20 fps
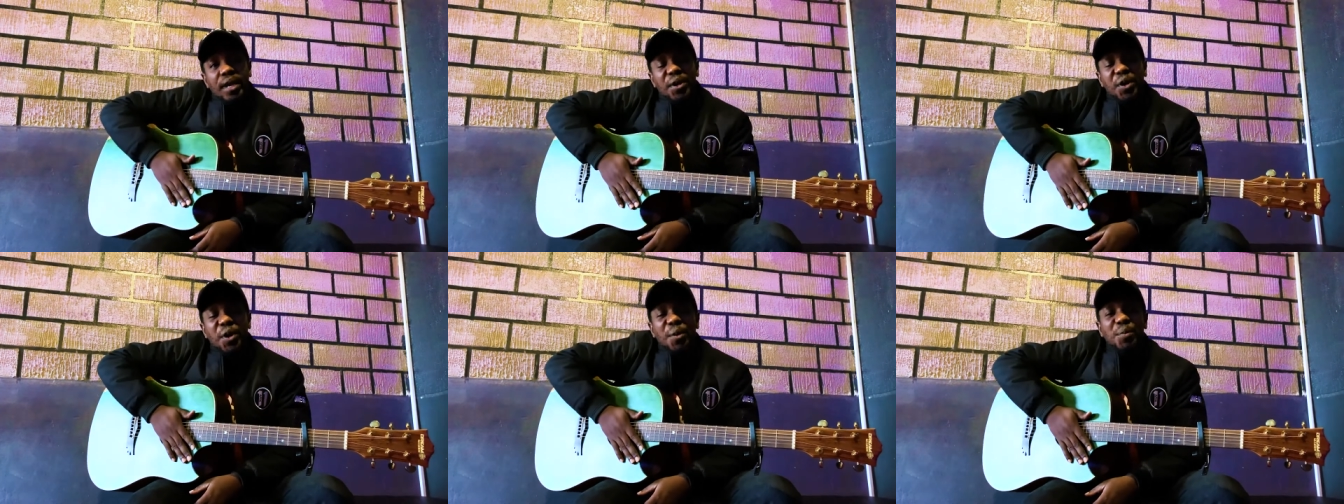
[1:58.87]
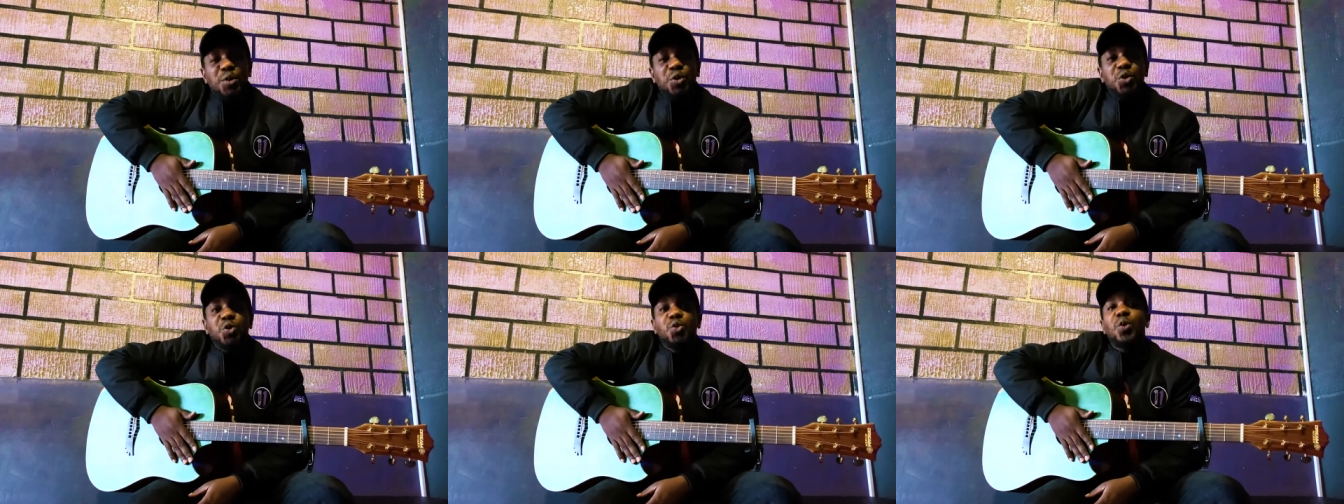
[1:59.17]
Hope you're
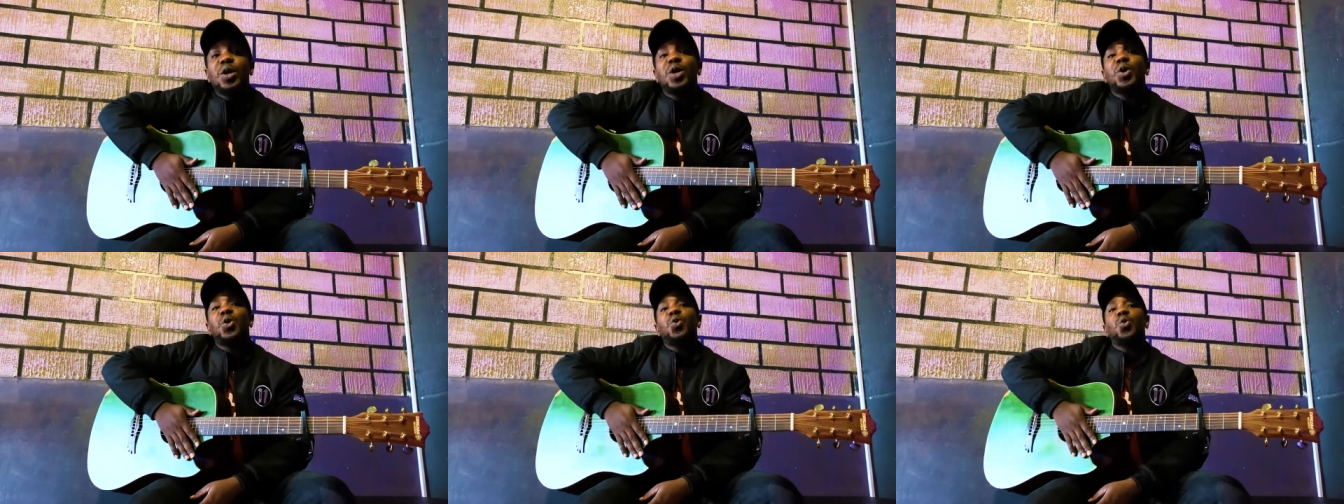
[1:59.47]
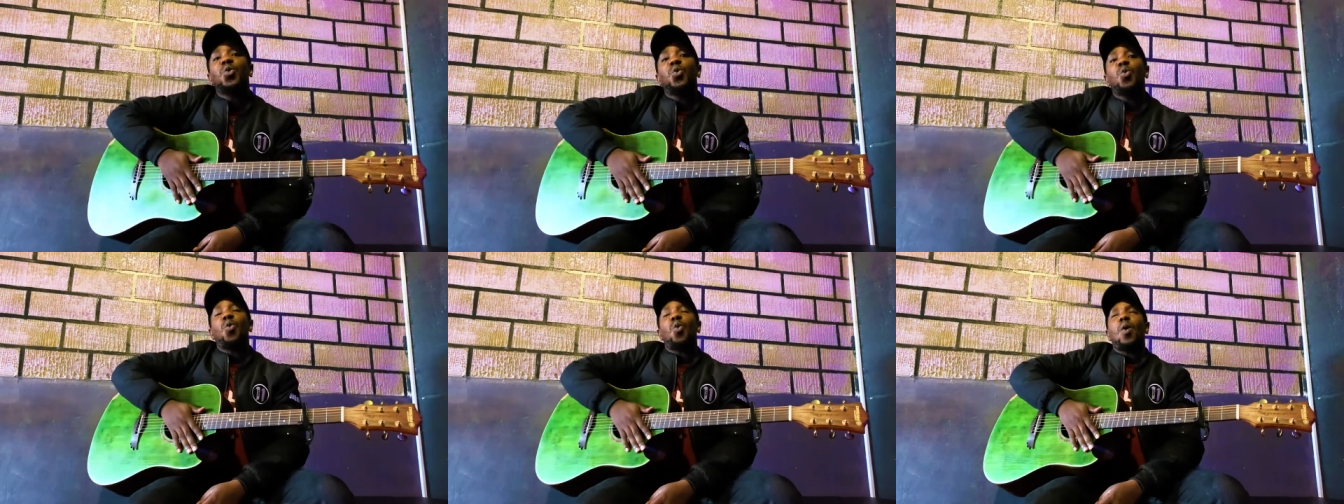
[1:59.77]
doing
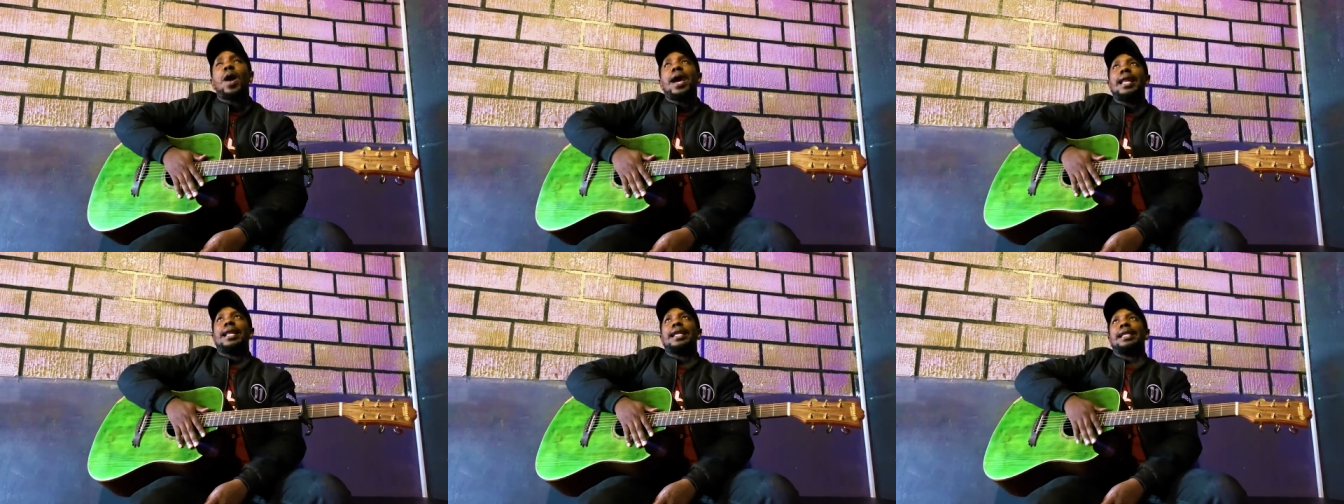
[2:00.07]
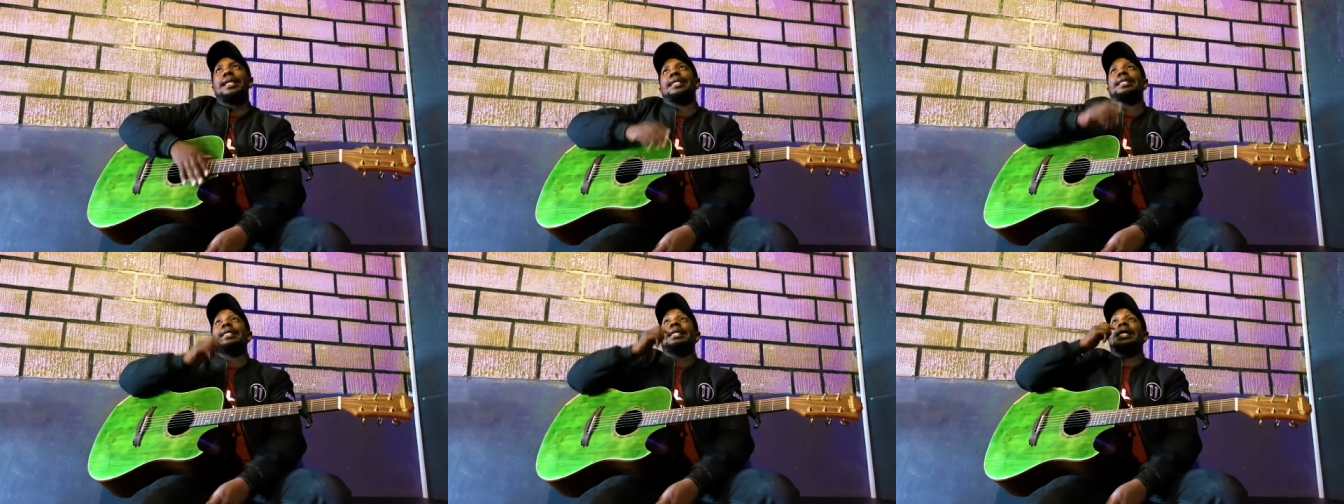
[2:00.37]
well.
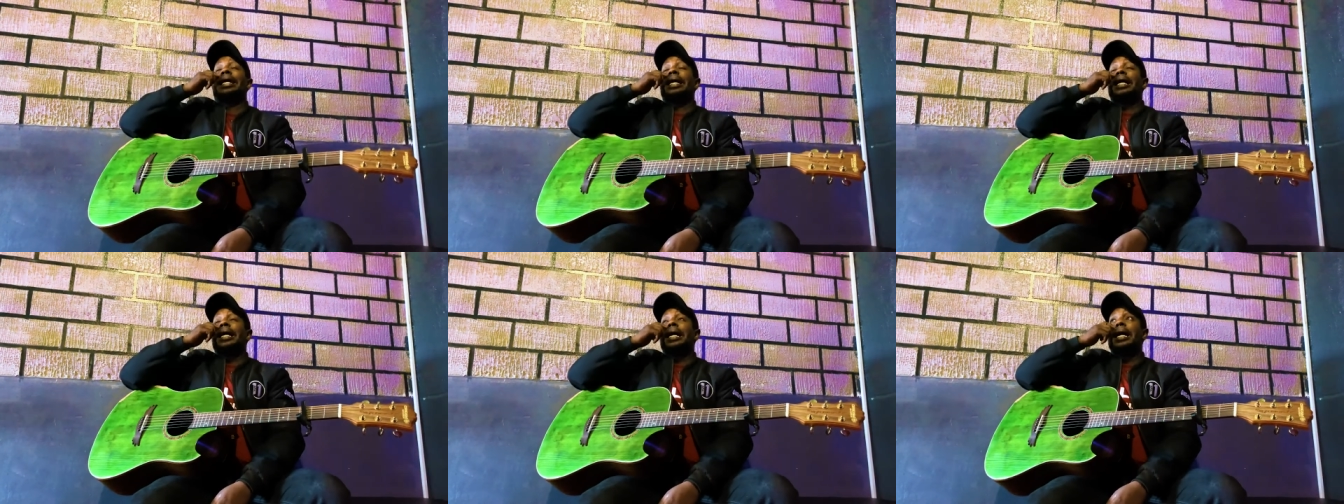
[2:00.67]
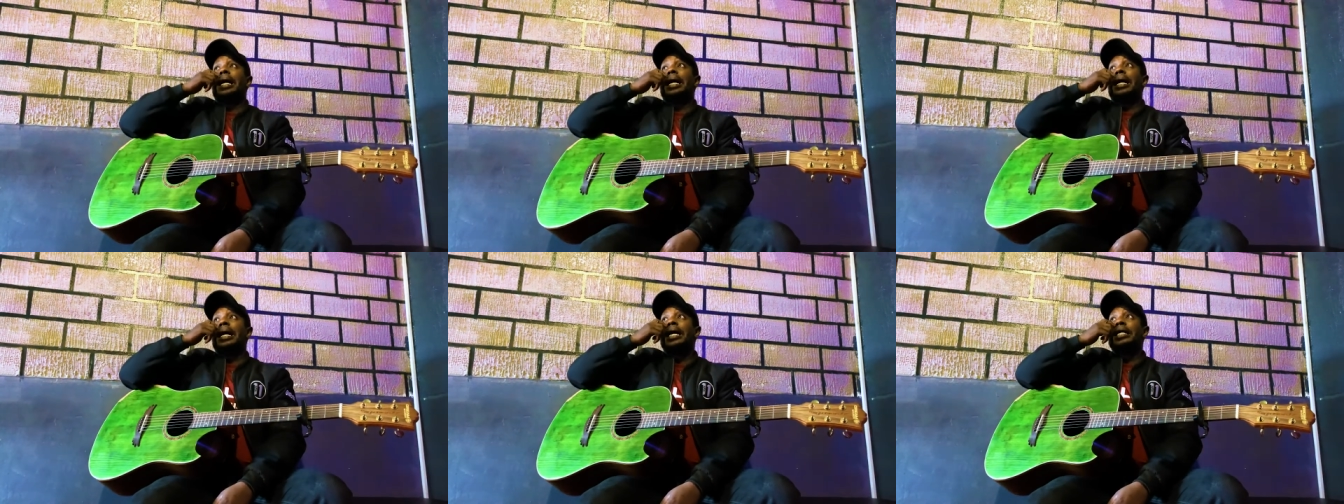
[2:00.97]

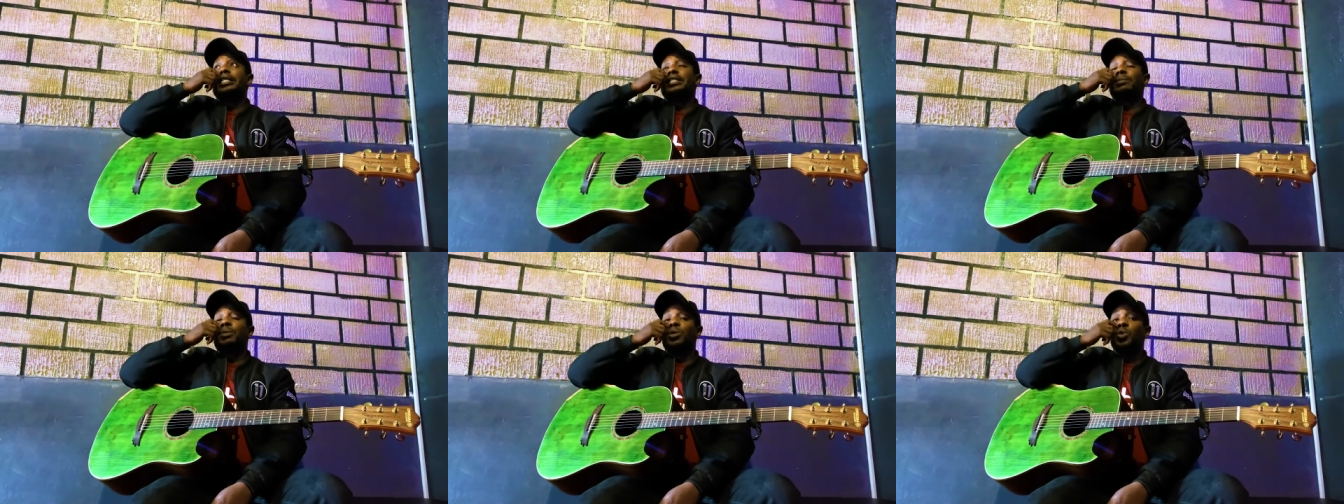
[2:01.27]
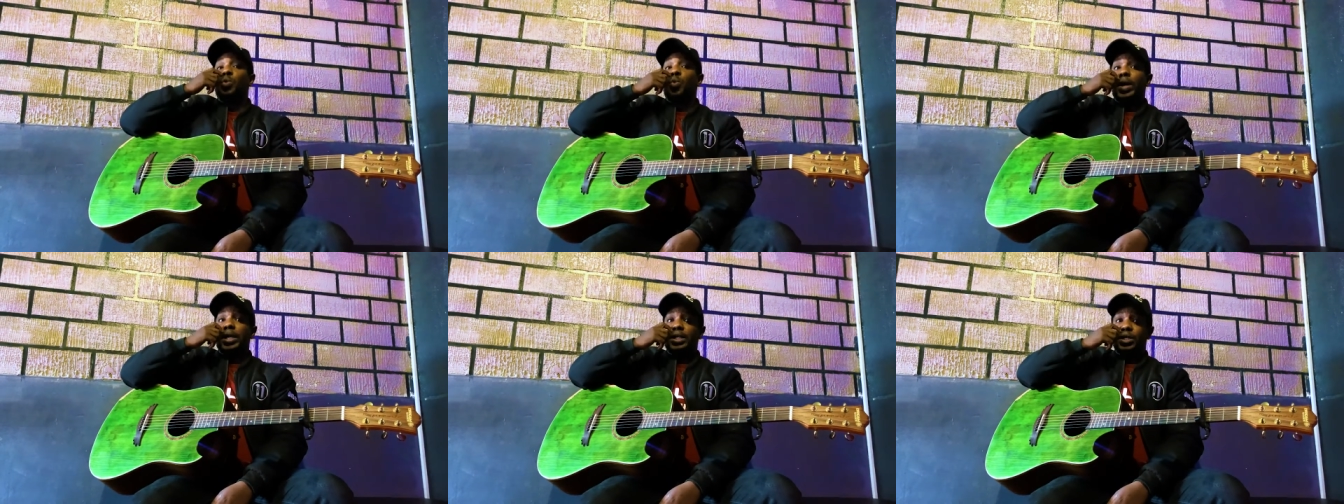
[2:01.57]
Uh, it's been
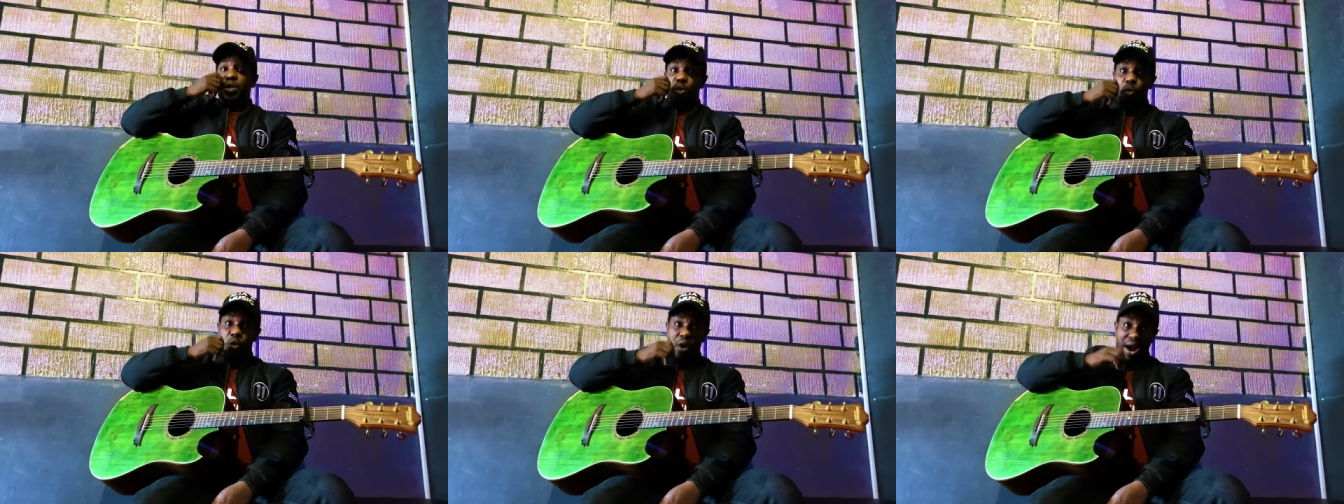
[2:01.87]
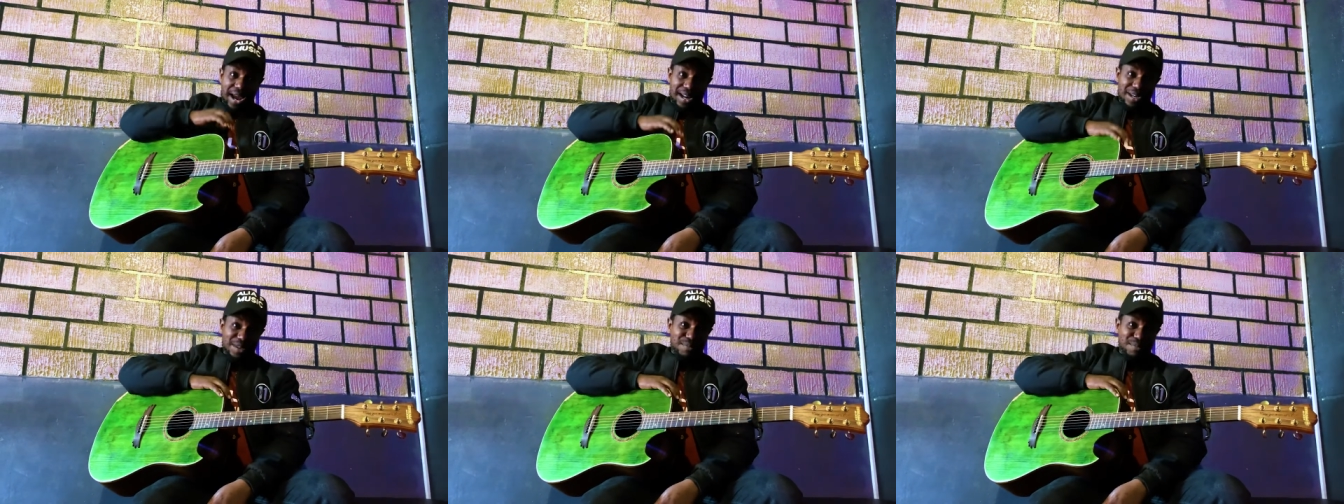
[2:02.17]
quite a while,